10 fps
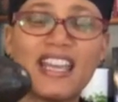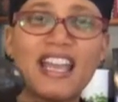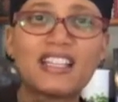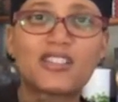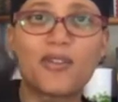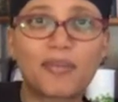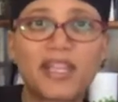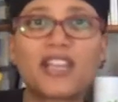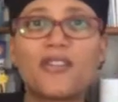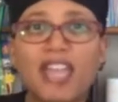And so I'm
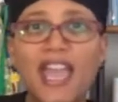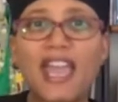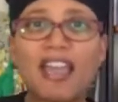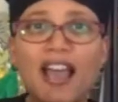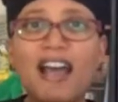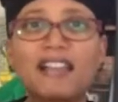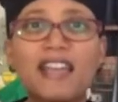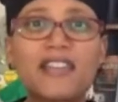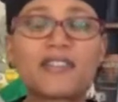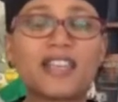like, okay, I
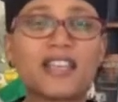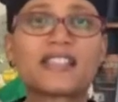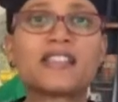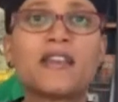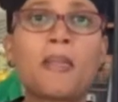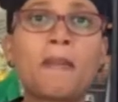like this.